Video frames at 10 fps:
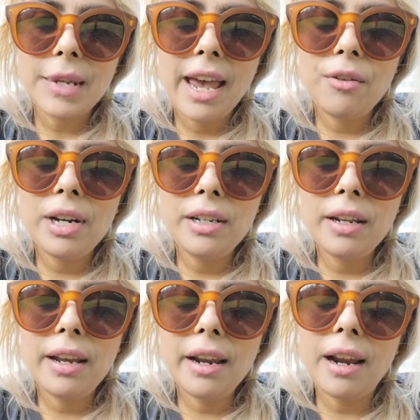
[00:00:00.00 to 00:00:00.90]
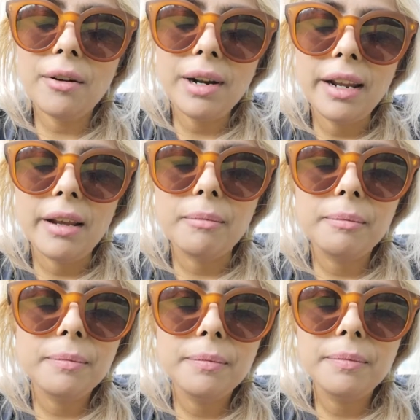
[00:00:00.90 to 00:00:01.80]
I really
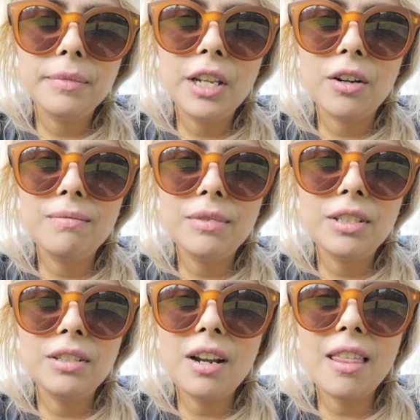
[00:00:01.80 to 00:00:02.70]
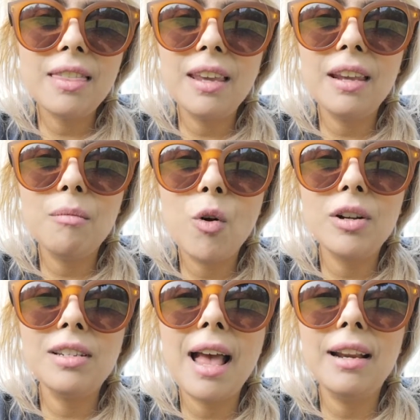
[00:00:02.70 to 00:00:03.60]
am. It's nothing
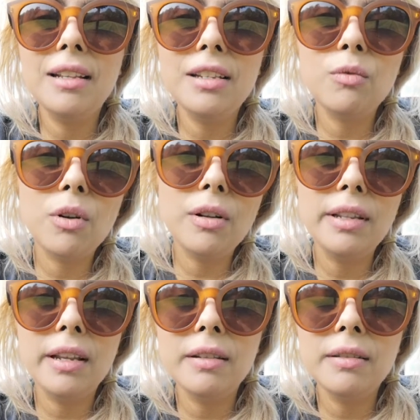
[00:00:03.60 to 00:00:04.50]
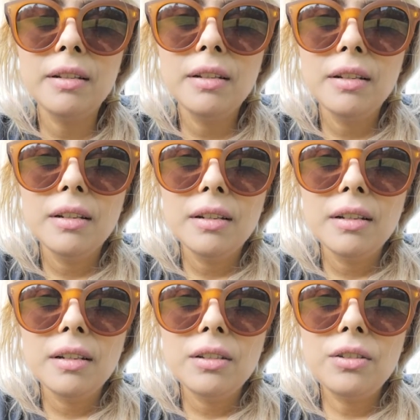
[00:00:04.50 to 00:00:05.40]
more sad in this world than
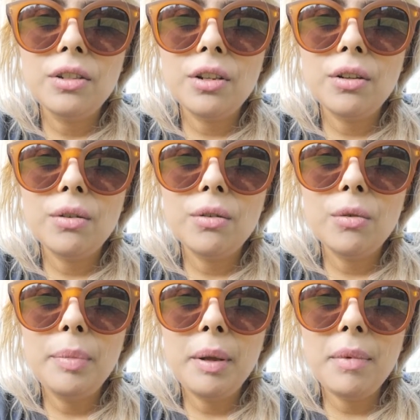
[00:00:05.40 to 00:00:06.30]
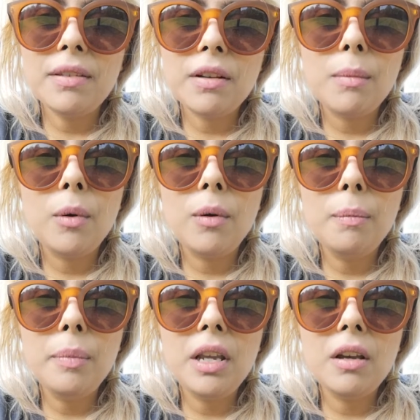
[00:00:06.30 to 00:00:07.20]
to be miserable
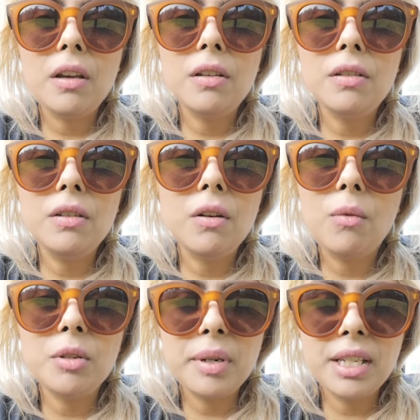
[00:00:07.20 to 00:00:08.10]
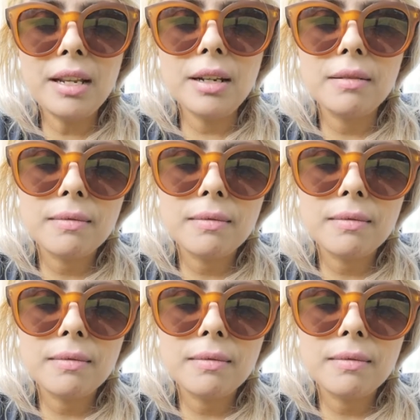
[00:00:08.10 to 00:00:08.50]
because you're always pretending.